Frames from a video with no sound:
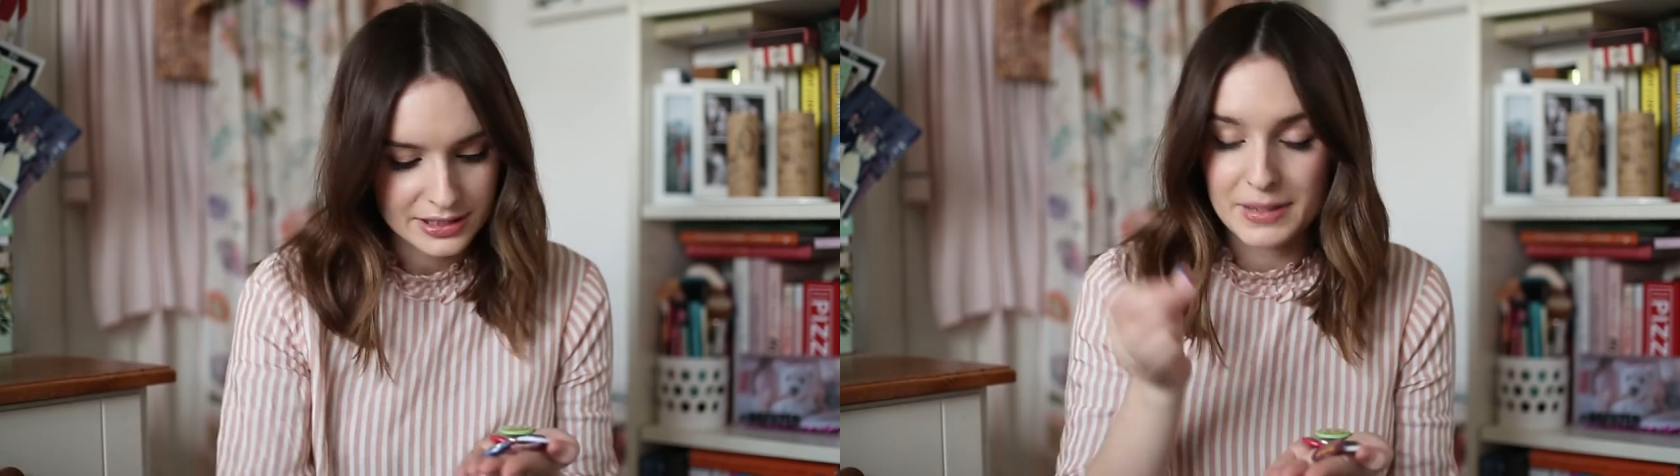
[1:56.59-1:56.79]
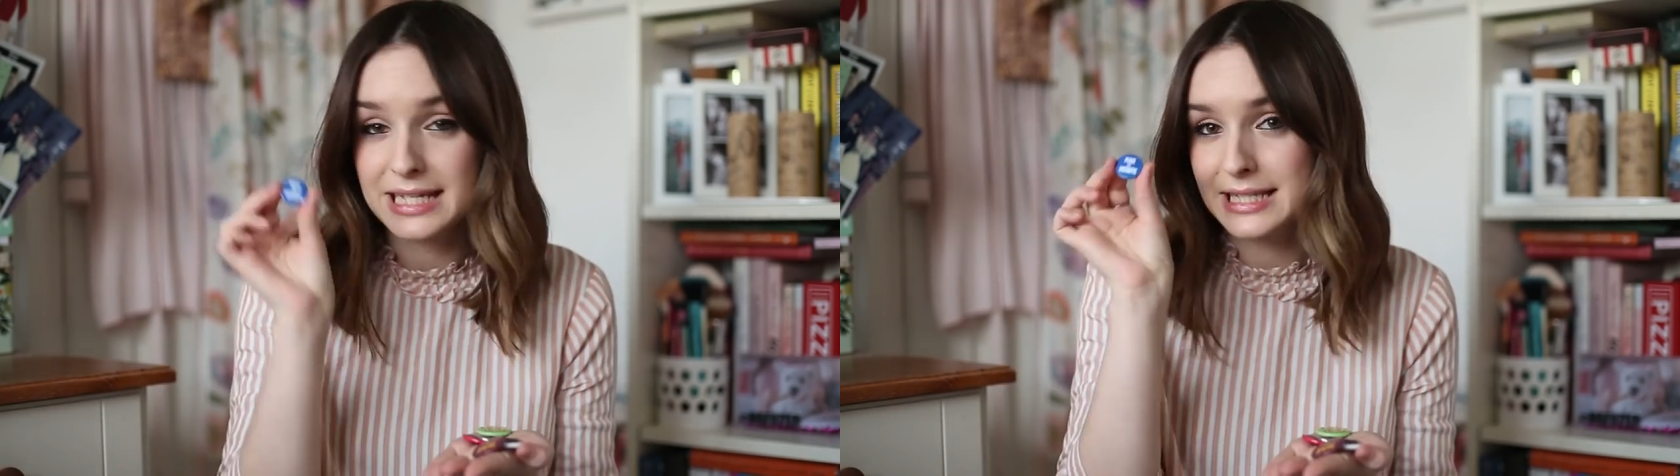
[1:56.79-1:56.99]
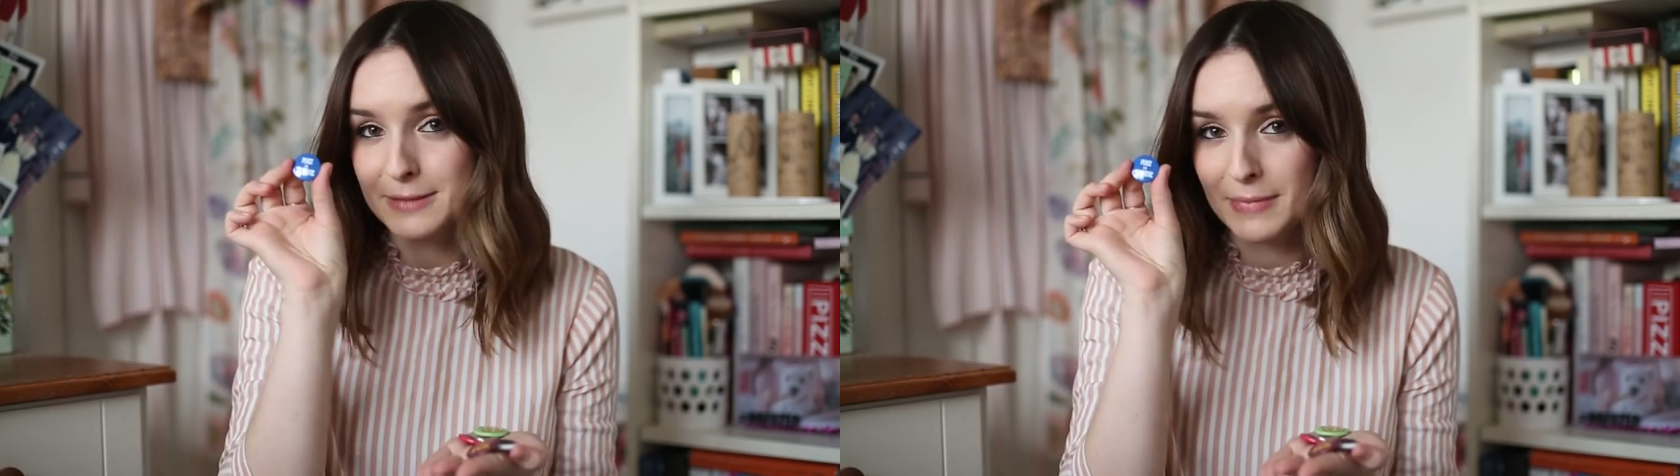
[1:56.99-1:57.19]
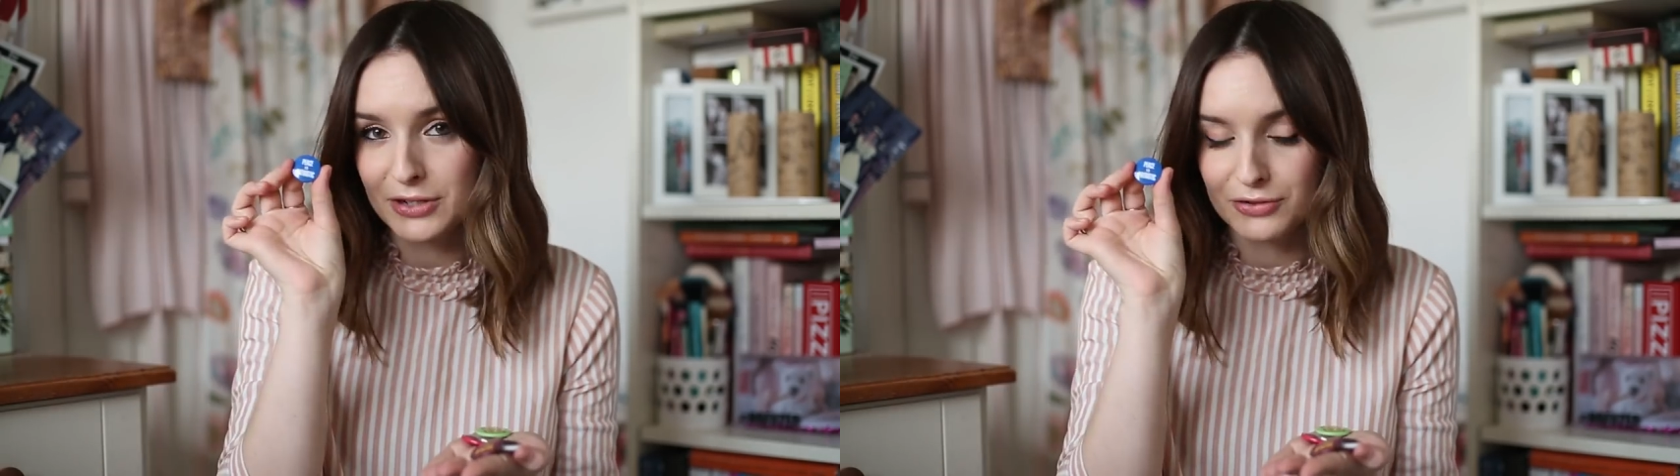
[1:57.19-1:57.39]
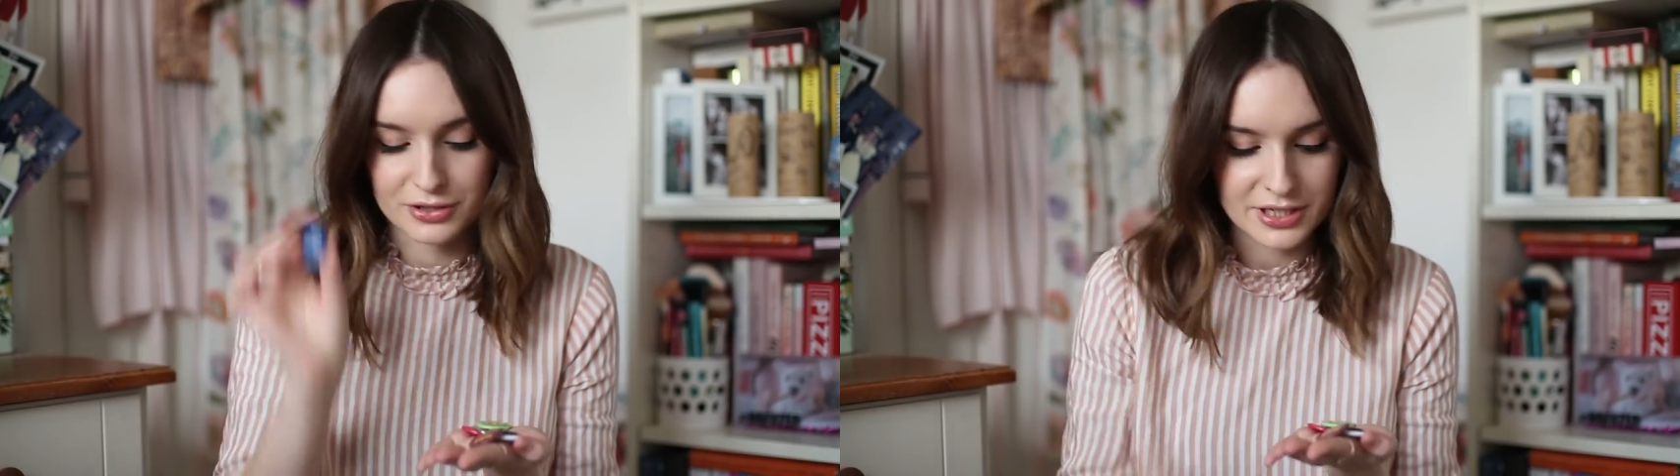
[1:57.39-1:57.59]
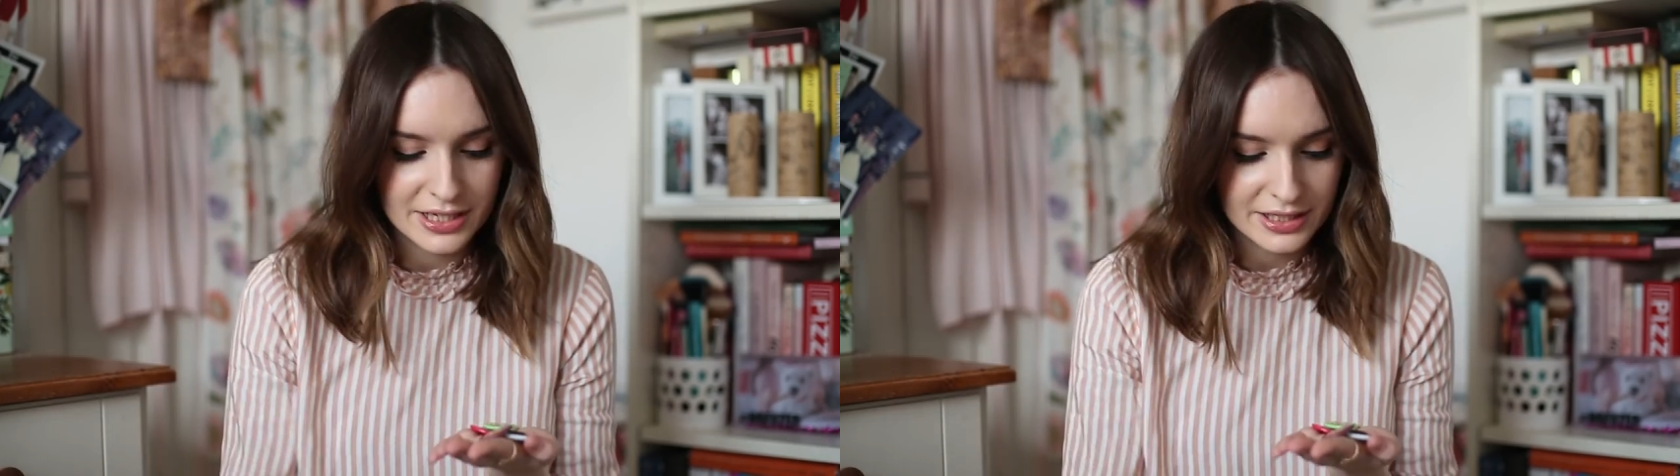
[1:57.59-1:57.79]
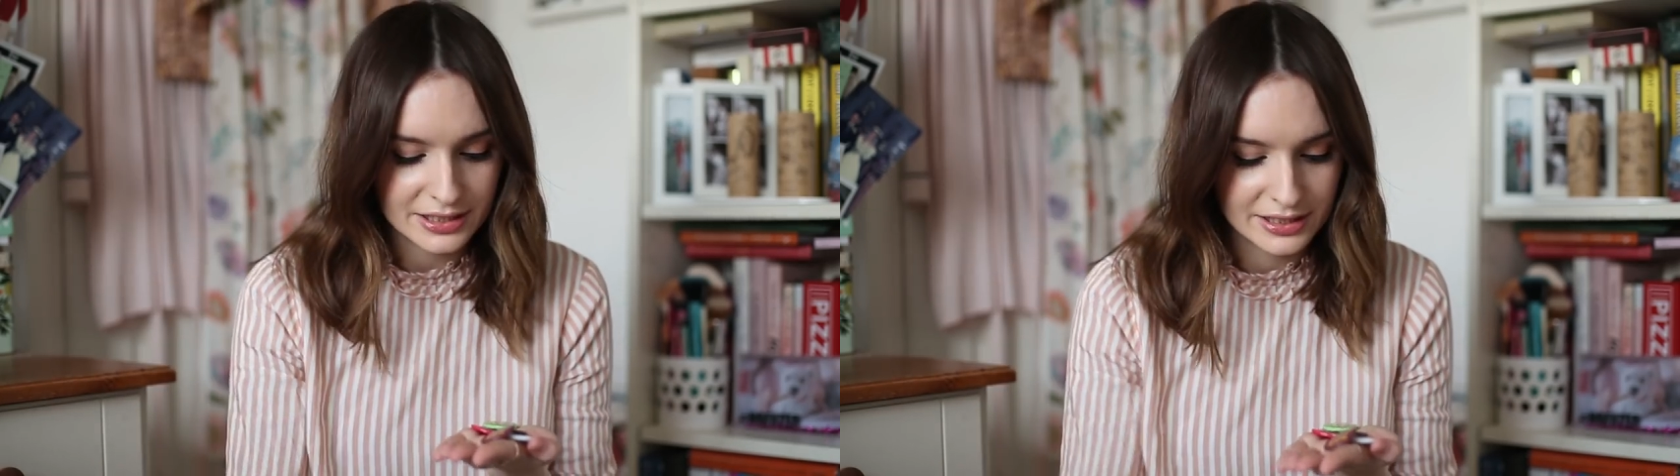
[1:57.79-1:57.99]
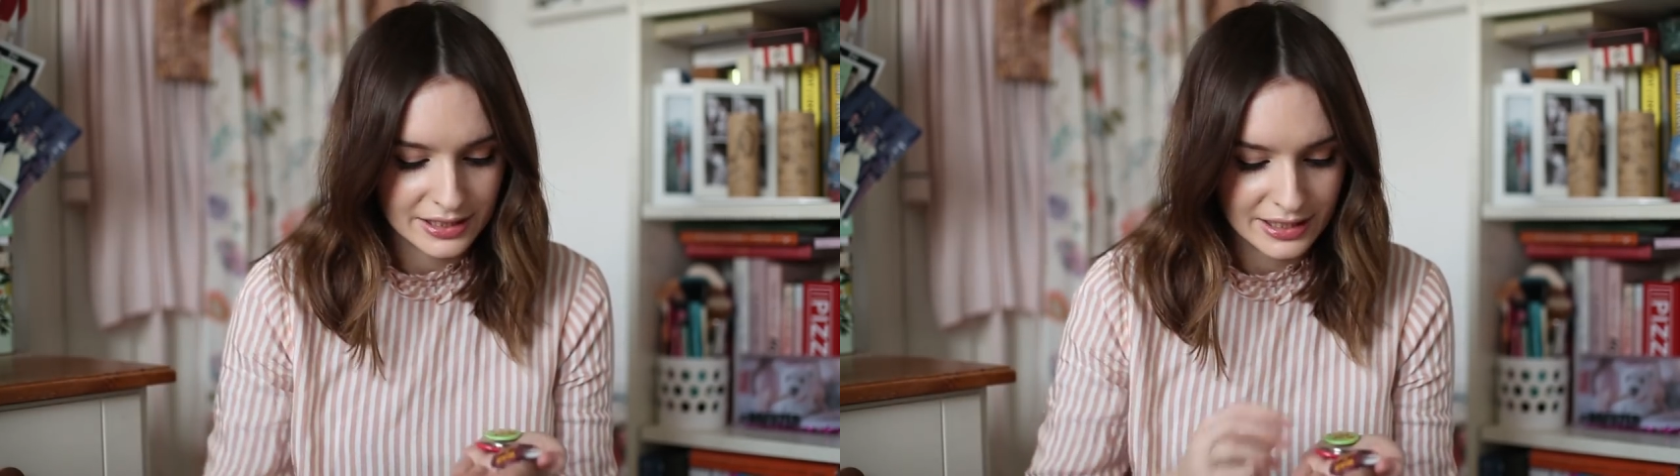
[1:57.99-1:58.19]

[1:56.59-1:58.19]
peace is patriotic,